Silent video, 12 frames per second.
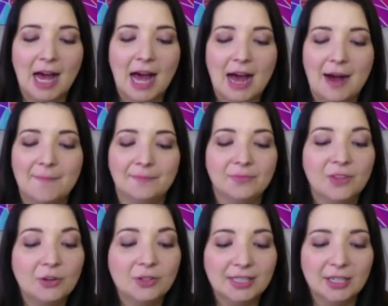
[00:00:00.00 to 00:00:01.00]
um,
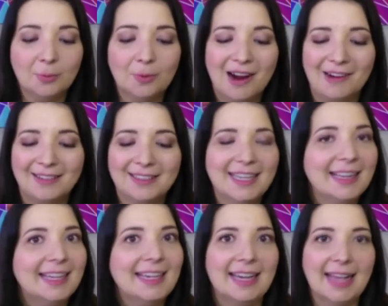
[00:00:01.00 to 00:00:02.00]
noticing your progress
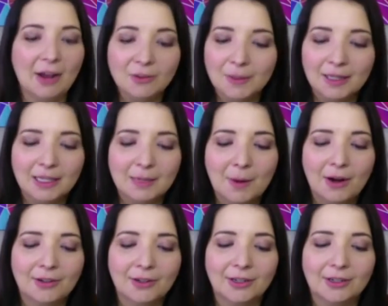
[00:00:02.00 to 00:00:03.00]
daily, accountability
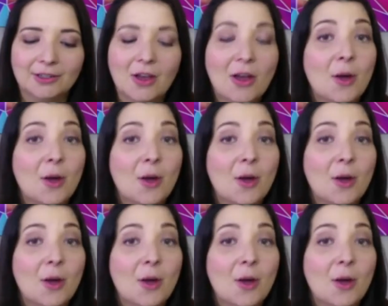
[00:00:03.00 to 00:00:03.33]
partners,